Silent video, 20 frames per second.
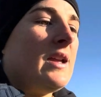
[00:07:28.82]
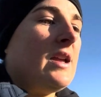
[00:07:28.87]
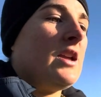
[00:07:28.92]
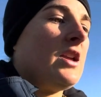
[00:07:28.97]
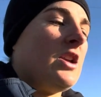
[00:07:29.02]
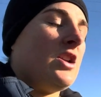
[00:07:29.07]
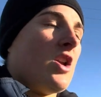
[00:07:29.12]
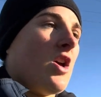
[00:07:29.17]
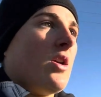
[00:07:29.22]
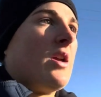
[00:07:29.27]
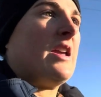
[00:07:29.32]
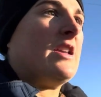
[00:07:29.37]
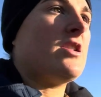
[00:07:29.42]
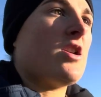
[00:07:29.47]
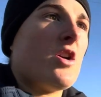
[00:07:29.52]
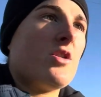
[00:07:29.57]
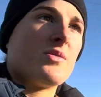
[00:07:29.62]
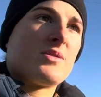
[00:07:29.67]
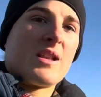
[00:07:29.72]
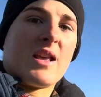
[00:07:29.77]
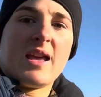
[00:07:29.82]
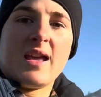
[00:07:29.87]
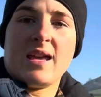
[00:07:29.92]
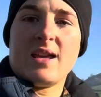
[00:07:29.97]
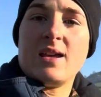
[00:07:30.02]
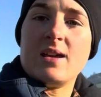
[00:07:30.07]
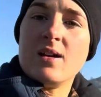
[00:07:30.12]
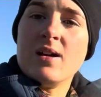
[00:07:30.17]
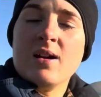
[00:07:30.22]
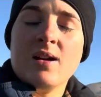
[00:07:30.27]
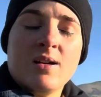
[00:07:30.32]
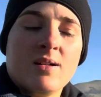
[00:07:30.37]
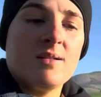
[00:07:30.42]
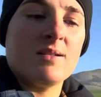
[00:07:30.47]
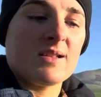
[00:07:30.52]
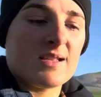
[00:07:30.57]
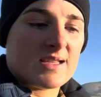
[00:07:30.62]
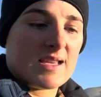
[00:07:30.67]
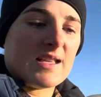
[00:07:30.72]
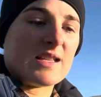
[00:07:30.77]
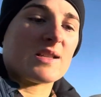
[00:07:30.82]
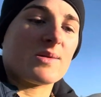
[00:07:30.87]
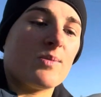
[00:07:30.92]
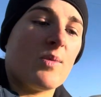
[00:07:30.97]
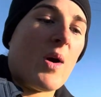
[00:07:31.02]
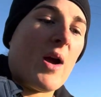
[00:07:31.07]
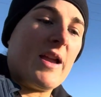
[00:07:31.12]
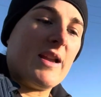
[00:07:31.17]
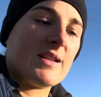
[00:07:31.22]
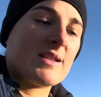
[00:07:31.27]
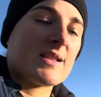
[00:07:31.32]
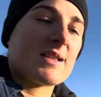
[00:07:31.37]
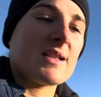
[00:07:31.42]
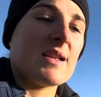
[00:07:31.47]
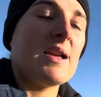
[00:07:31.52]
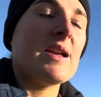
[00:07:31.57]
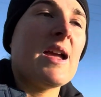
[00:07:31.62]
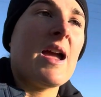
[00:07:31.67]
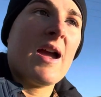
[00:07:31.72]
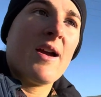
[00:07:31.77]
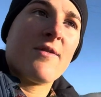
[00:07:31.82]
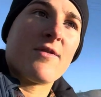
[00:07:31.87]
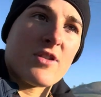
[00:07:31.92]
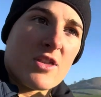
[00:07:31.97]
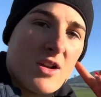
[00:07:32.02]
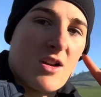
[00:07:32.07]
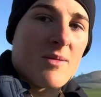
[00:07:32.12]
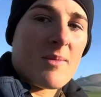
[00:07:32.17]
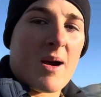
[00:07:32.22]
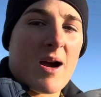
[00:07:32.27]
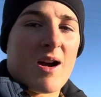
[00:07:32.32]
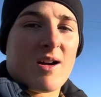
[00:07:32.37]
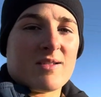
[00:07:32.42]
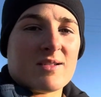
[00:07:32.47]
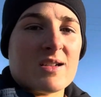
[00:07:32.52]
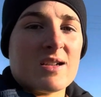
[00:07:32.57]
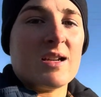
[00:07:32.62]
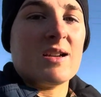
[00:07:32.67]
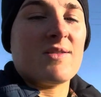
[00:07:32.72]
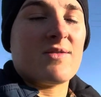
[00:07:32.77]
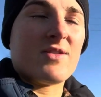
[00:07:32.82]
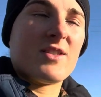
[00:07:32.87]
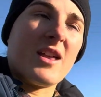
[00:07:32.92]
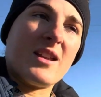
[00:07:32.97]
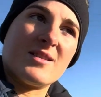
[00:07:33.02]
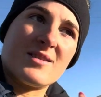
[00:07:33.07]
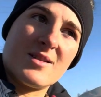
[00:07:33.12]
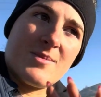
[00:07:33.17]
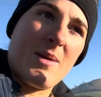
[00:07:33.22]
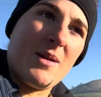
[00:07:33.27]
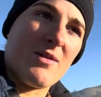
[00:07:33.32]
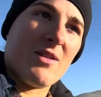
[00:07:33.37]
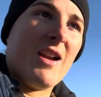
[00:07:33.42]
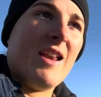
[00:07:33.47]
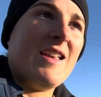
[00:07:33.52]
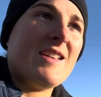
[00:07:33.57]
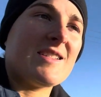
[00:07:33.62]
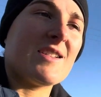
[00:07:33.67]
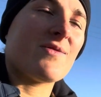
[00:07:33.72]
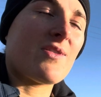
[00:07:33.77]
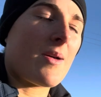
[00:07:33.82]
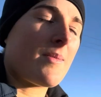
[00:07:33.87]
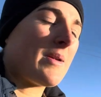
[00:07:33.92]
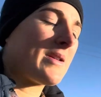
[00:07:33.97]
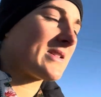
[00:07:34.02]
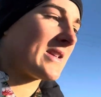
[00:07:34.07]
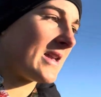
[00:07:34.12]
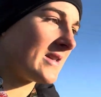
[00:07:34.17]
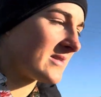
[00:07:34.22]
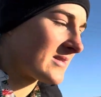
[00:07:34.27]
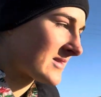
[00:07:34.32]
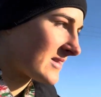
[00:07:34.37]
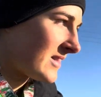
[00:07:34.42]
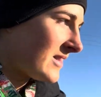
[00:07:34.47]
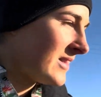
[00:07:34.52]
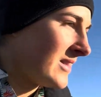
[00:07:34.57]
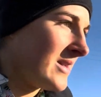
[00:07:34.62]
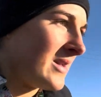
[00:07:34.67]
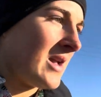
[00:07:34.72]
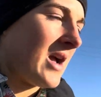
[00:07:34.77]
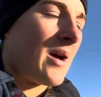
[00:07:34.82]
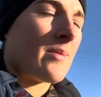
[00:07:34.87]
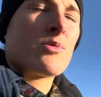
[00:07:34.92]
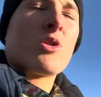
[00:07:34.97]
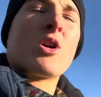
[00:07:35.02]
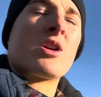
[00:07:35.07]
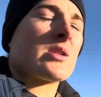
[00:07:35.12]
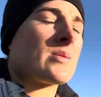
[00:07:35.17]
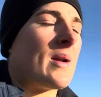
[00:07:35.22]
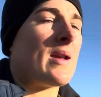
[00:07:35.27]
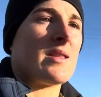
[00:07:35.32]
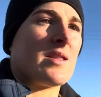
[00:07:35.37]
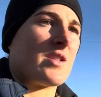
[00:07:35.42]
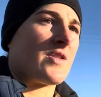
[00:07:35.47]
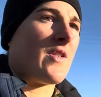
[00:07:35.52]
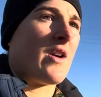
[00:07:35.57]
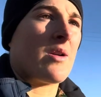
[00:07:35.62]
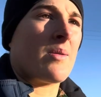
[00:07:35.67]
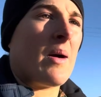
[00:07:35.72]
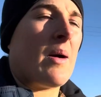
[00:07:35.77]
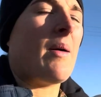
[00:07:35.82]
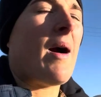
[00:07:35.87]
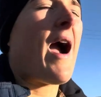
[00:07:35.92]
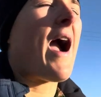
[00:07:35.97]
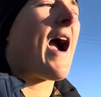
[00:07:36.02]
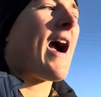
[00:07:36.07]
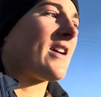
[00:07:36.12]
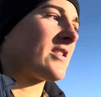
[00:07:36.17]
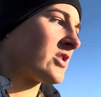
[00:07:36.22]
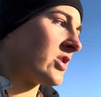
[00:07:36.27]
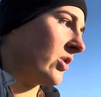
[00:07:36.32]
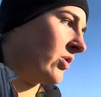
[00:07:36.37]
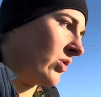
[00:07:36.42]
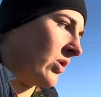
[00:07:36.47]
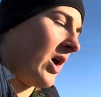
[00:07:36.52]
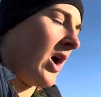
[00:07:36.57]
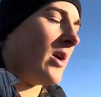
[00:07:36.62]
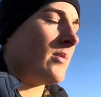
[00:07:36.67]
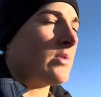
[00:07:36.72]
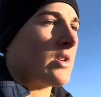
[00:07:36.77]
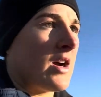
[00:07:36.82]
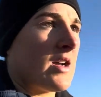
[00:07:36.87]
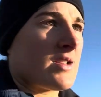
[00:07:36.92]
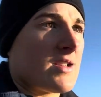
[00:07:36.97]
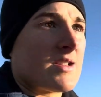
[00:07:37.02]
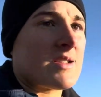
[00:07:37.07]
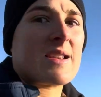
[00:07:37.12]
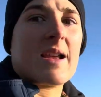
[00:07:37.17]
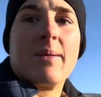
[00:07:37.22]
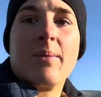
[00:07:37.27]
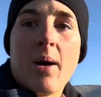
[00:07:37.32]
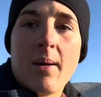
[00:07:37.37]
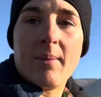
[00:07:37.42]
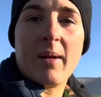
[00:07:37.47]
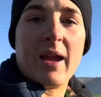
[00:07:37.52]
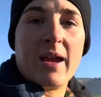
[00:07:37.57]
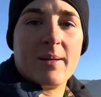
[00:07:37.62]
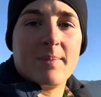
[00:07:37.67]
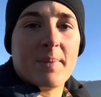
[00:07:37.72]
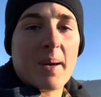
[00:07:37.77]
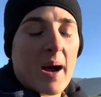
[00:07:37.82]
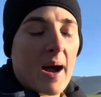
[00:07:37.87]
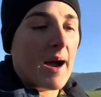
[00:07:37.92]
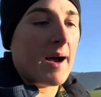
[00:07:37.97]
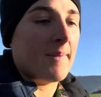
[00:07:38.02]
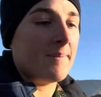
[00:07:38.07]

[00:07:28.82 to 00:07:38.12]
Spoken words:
you know, he knows that he sits and waits for the command for them to be released, if that makes sense. I'm not explaining this very well at all. Hope you guys understand what I mean. But